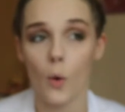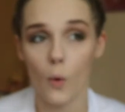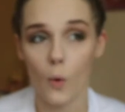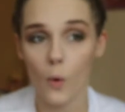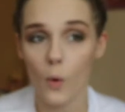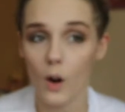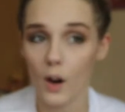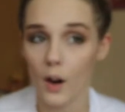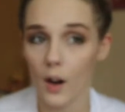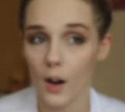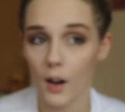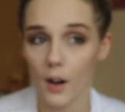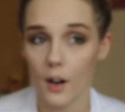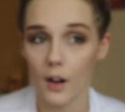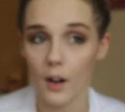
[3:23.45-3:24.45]

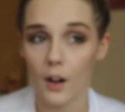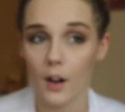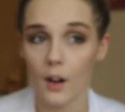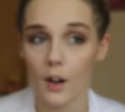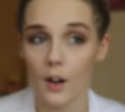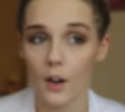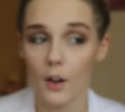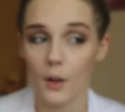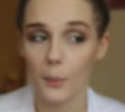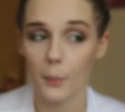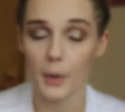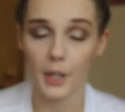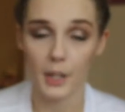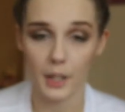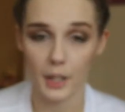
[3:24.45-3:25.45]
or
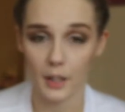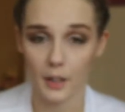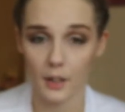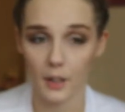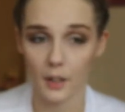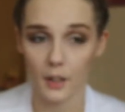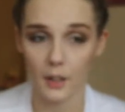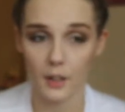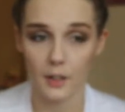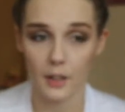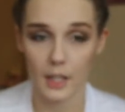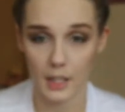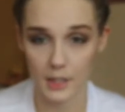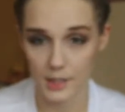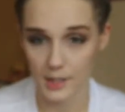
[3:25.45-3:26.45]
we can
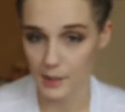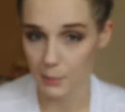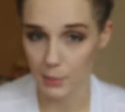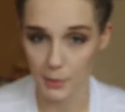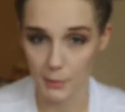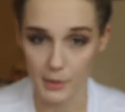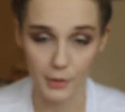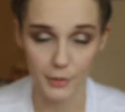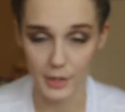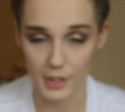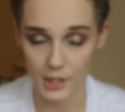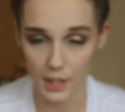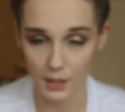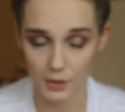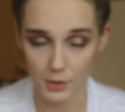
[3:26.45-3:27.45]
cancel the appointment or
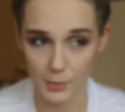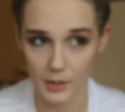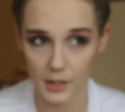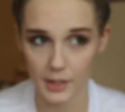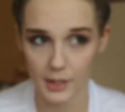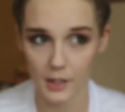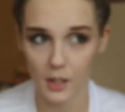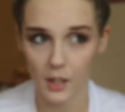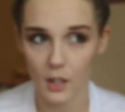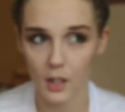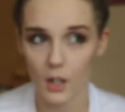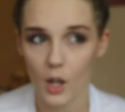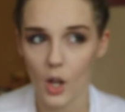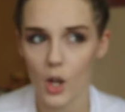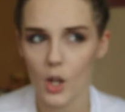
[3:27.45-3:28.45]
reschedule it.
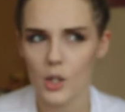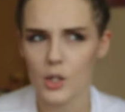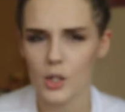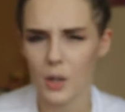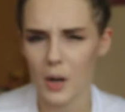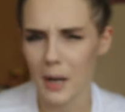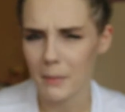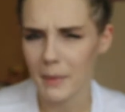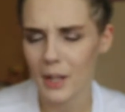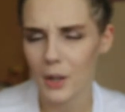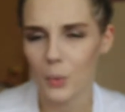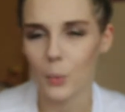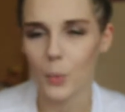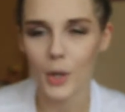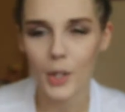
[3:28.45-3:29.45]
So I'm
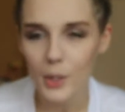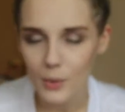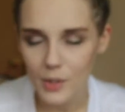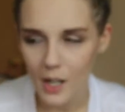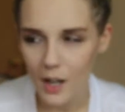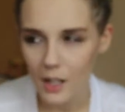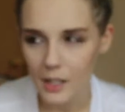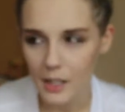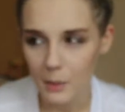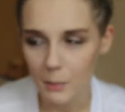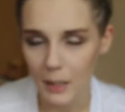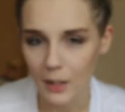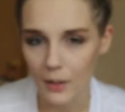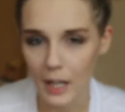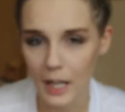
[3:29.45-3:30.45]
like, what are you talking
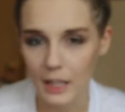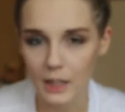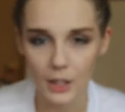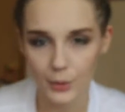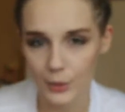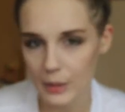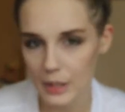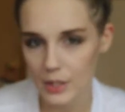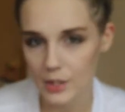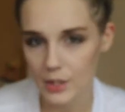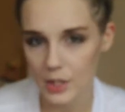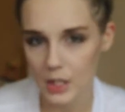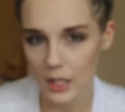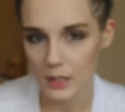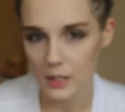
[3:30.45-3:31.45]
about? I literally
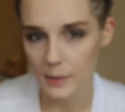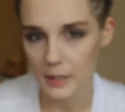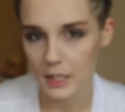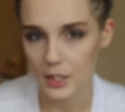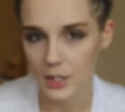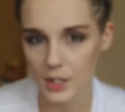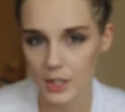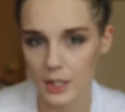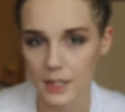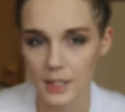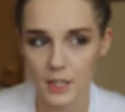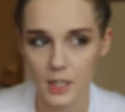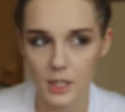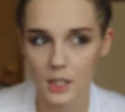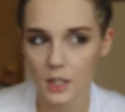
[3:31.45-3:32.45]
just talked to my
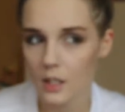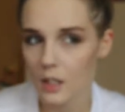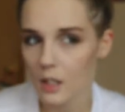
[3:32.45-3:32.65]
insurance.